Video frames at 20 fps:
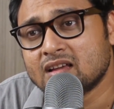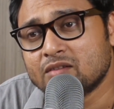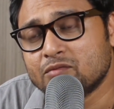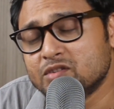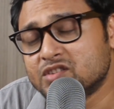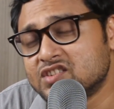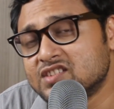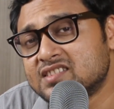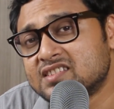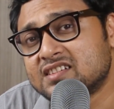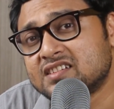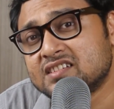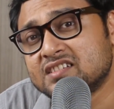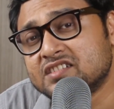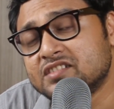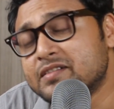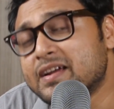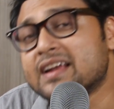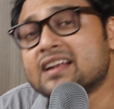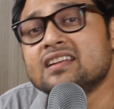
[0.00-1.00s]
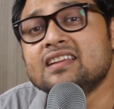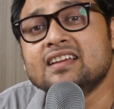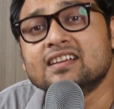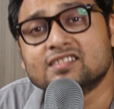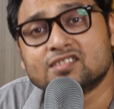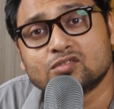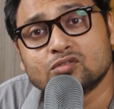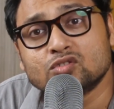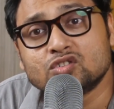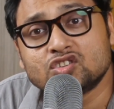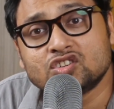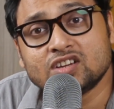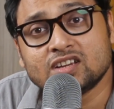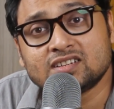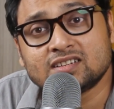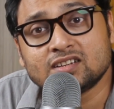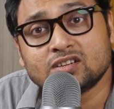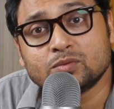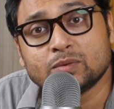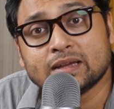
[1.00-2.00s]
which is directly
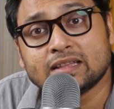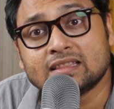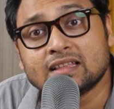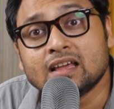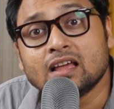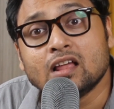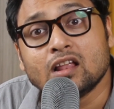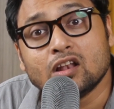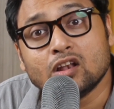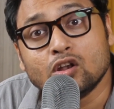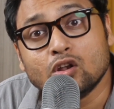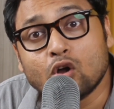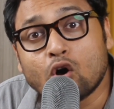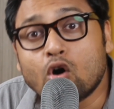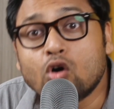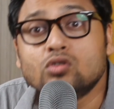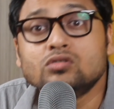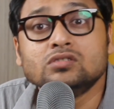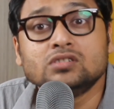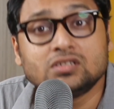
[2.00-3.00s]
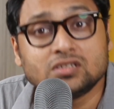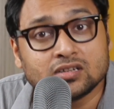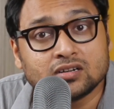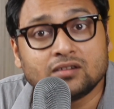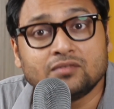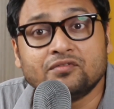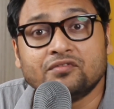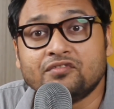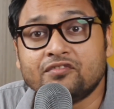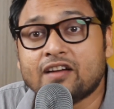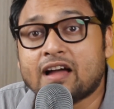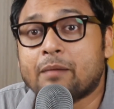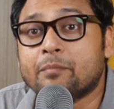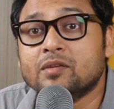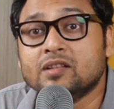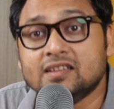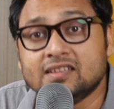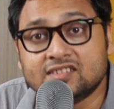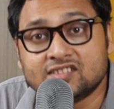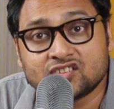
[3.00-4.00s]
associated with long term
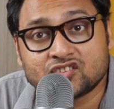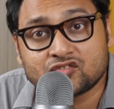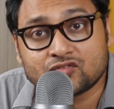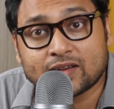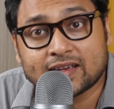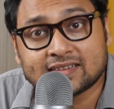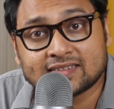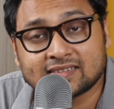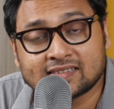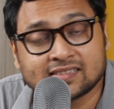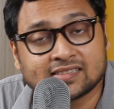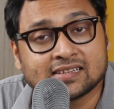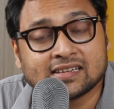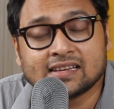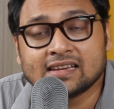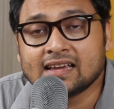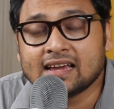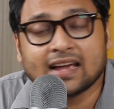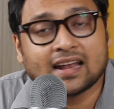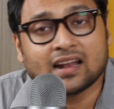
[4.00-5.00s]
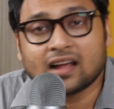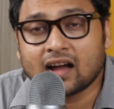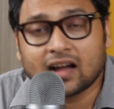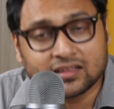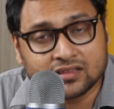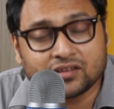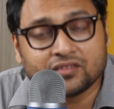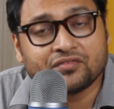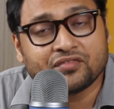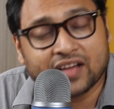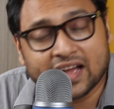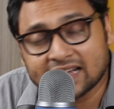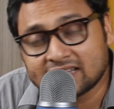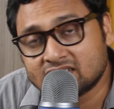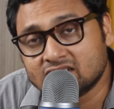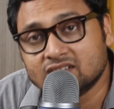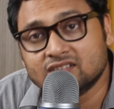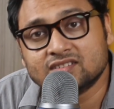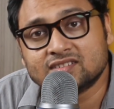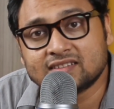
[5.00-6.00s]
family stress and other
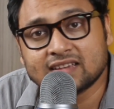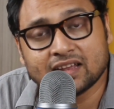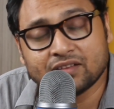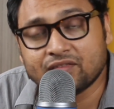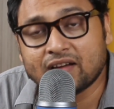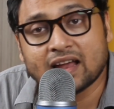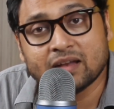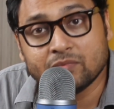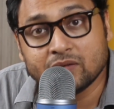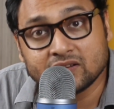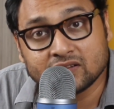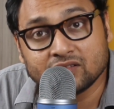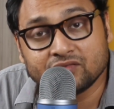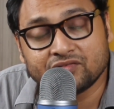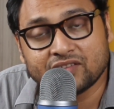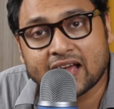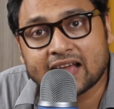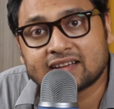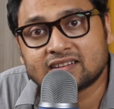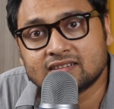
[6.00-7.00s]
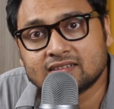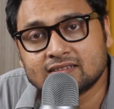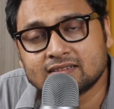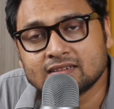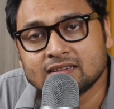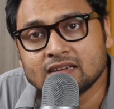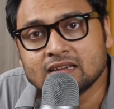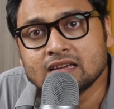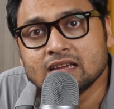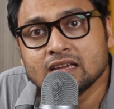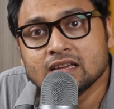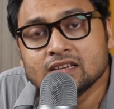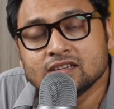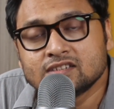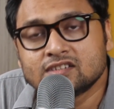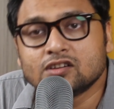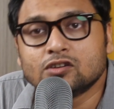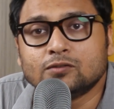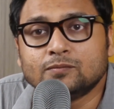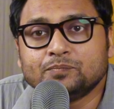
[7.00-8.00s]
factors, environmental factors.
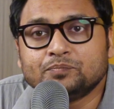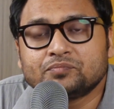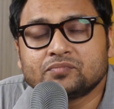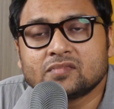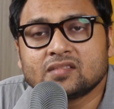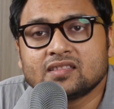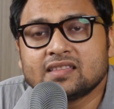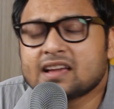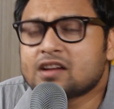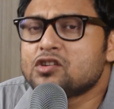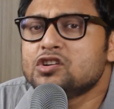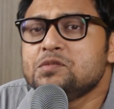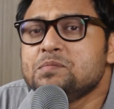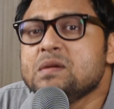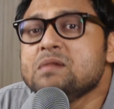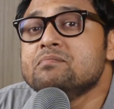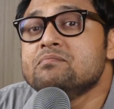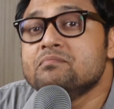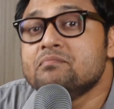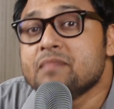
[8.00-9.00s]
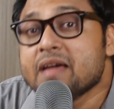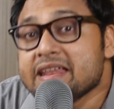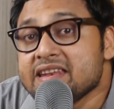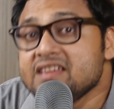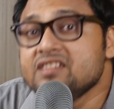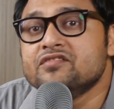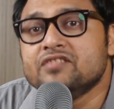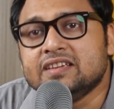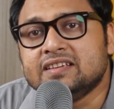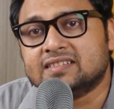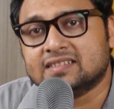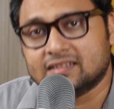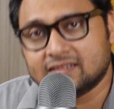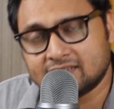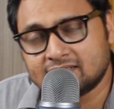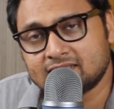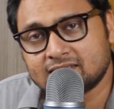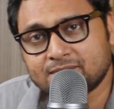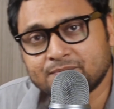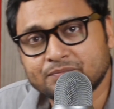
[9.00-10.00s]
So, there could be many
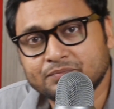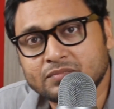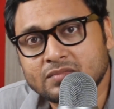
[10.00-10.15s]
reasons.